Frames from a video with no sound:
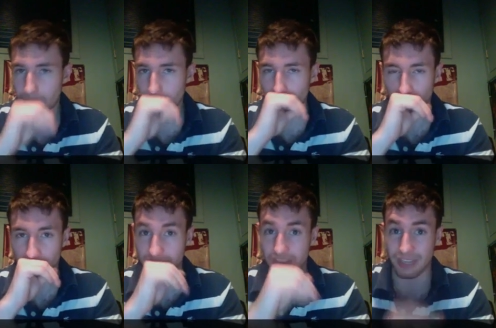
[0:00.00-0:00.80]

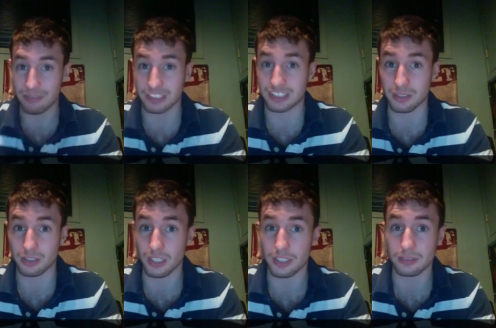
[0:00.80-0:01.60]
7's still
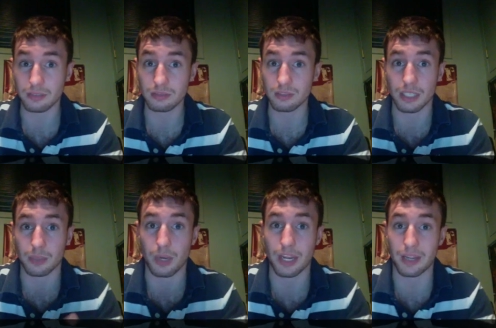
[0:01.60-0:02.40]
good.
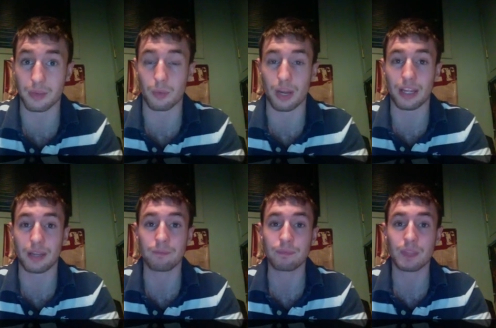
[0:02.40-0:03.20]
Like,
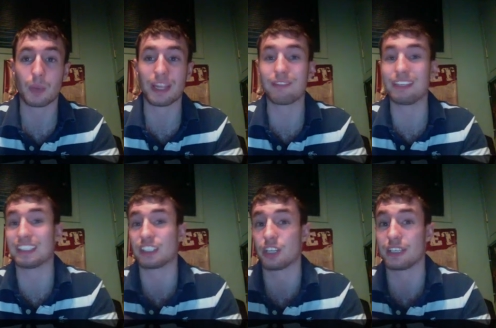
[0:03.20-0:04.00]
why giving
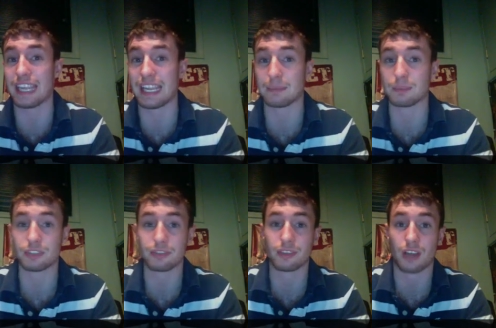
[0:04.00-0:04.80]
these good
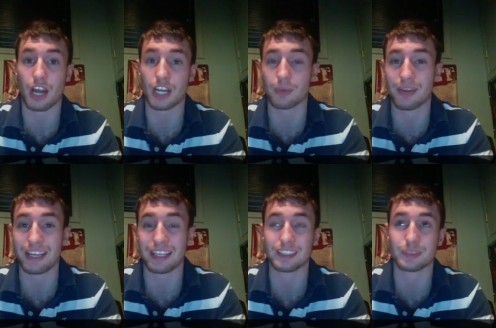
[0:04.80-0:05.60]
games higher
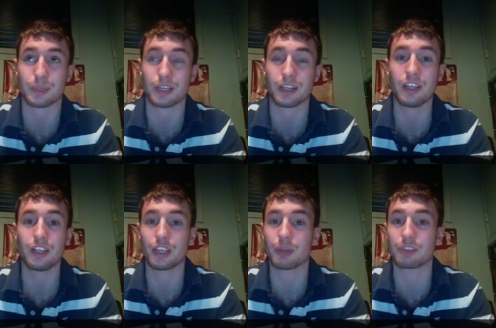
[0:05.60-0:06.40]
ratings where
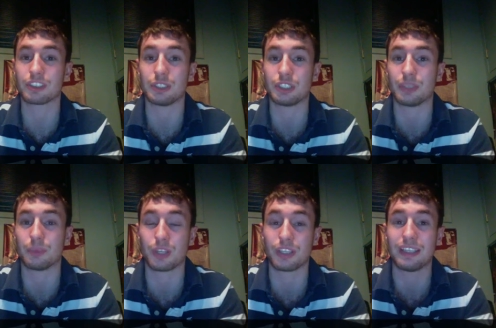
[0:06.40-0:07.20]
you
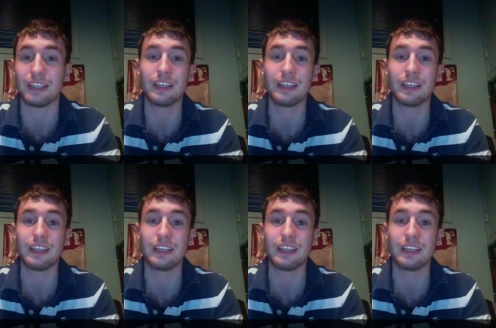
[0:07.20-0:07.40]
should really